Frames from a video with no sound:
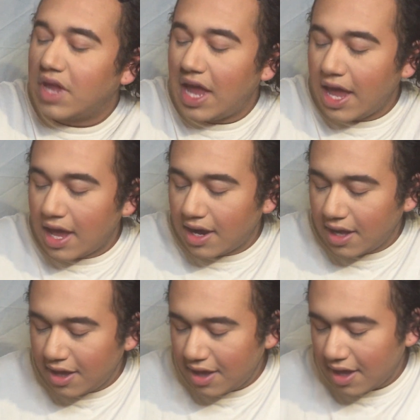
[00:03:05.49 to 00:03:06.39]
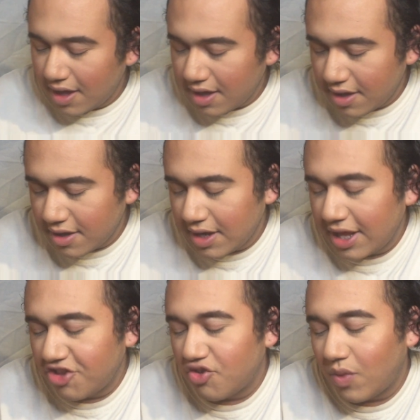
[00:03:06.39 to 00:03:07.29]
And yeah,
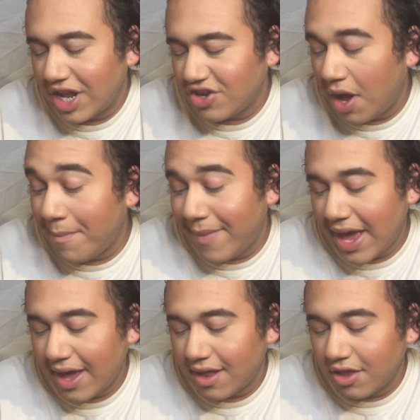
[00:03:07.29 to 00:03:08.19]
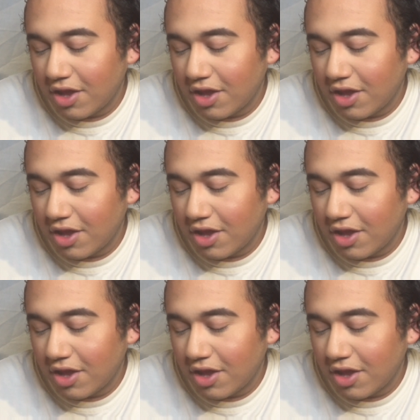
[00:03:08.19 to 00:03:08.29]
let's swatch a matte.